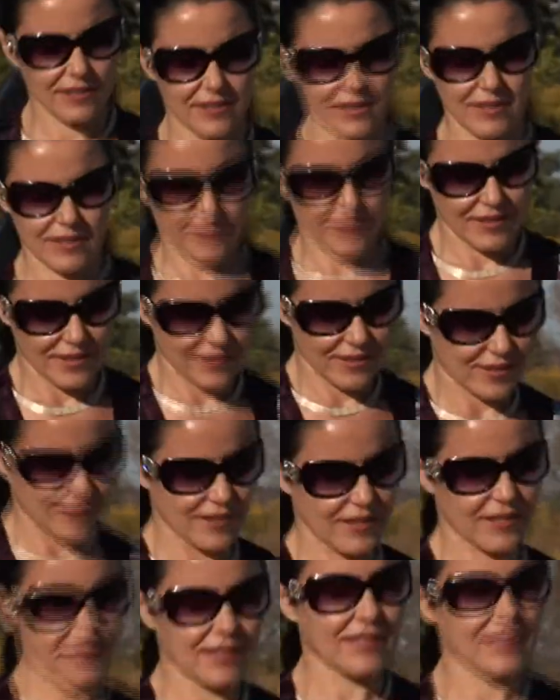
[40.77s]
apart. I
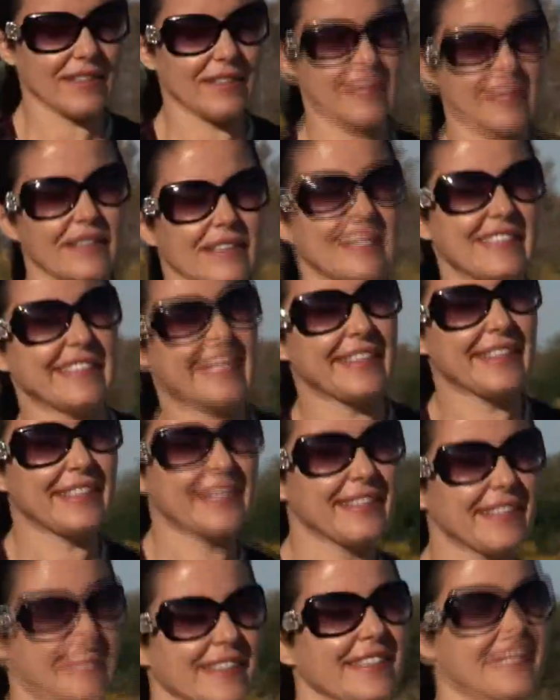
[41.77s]
say it's 5 years apart.
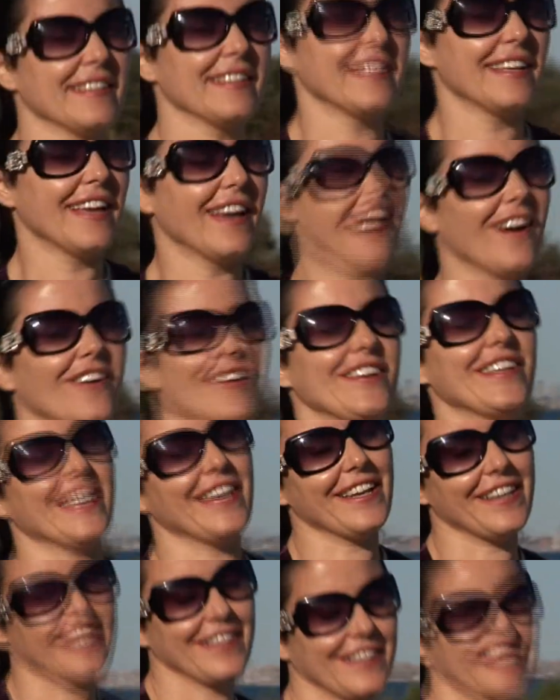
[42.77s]
I never
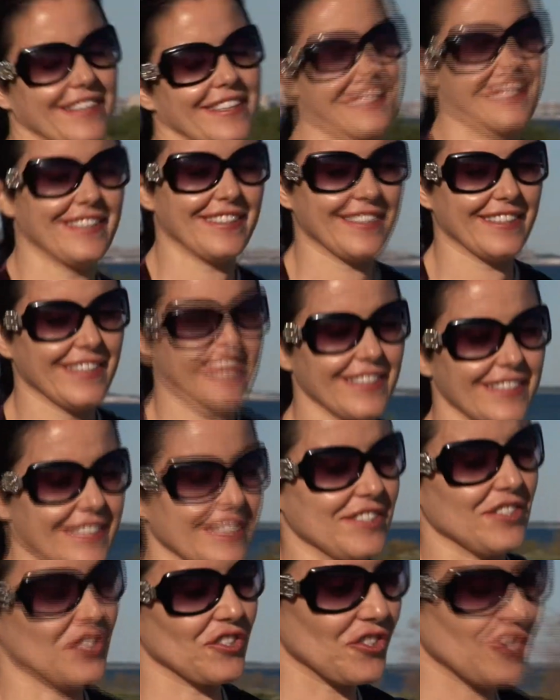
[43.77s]
wanted to be the older